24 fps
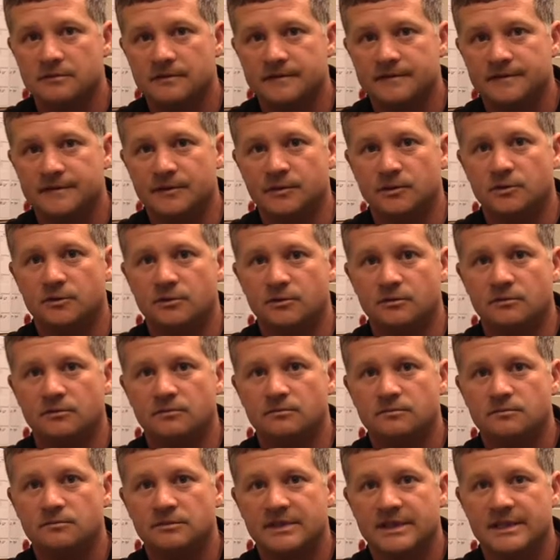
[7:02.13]

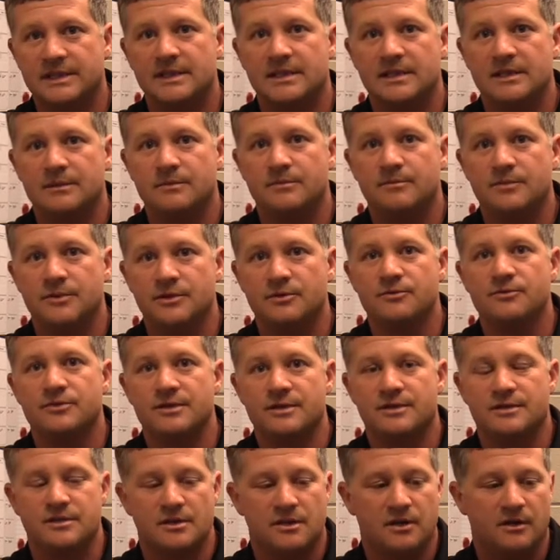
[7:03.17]
full team
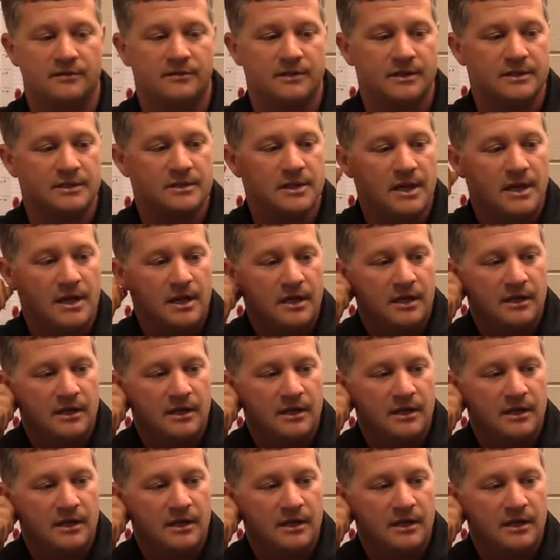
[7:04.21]
usage of it.